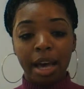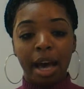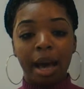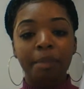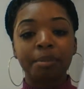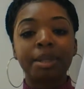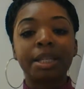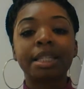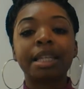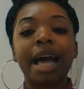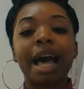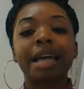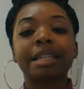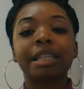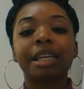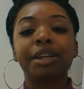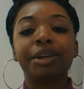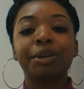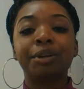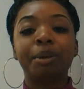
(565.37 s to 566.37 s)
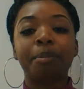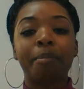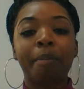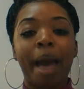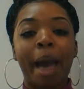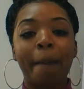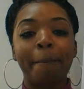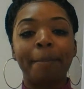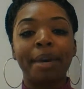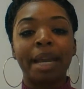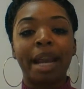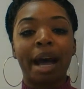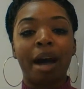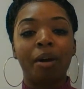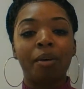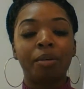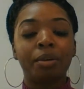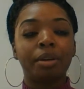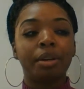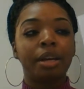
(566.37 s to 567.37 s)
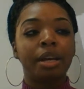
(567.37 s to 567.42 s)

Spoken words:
I'm just asking you to map it out.